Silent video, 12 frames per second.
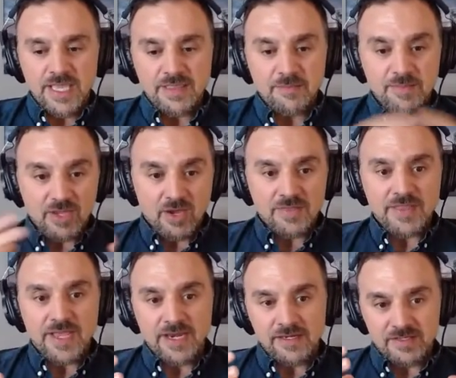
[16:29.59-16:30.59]
And then
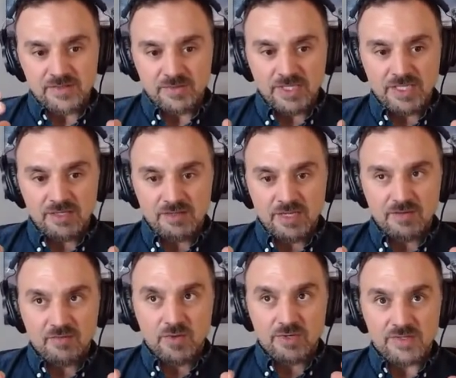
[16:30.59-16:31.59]
beyond that, it's really kind
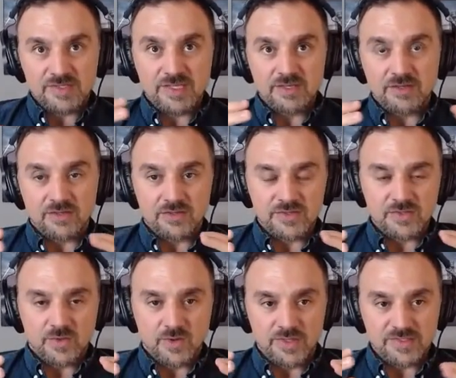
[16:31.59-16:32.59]
of what are the
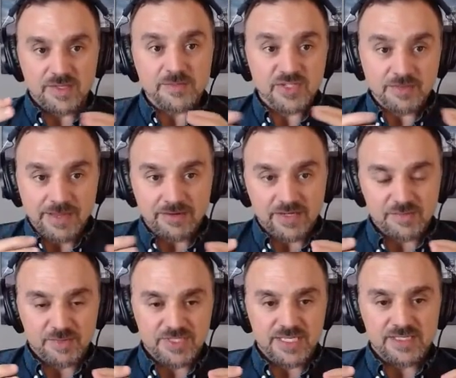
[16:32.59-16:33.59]
skills or the subject matter
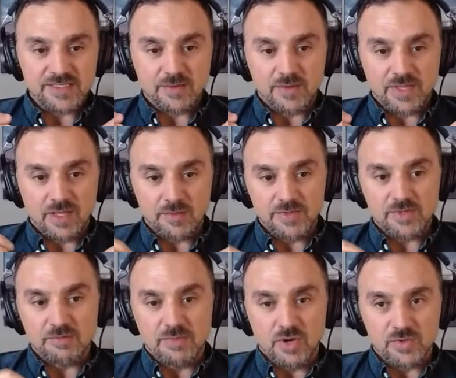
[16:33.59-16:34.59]
expertise that will help you
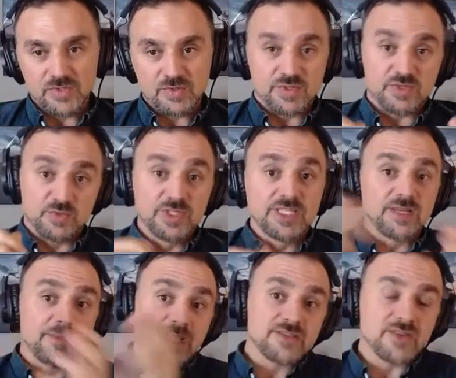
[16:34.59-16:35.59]
the most, which really
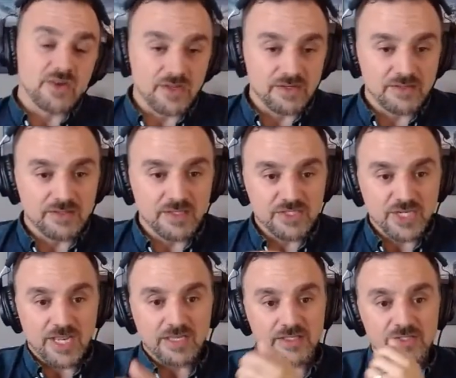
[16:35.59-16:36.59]
depends on the
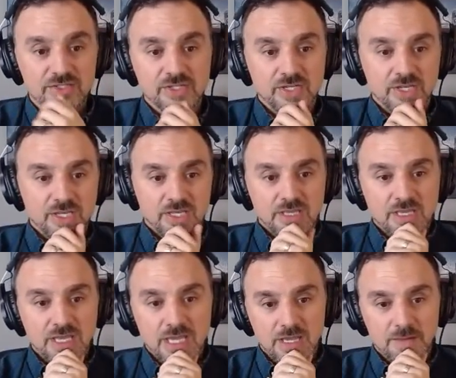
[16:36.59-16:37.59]
challenge
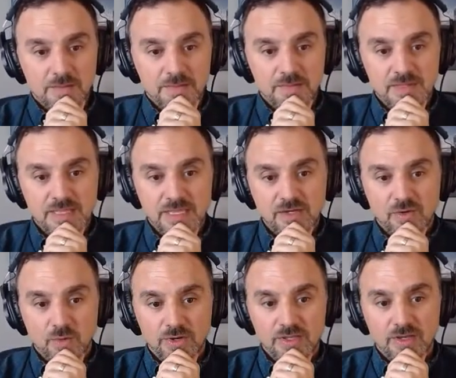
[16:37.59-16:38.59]
that
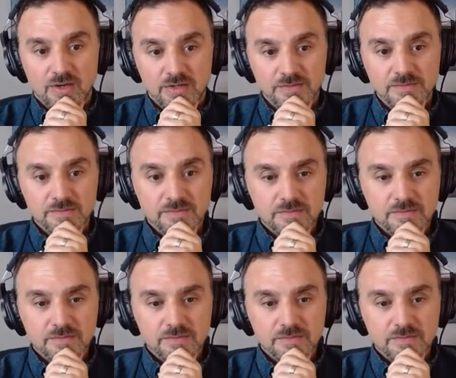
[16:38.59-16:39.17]
you're working on.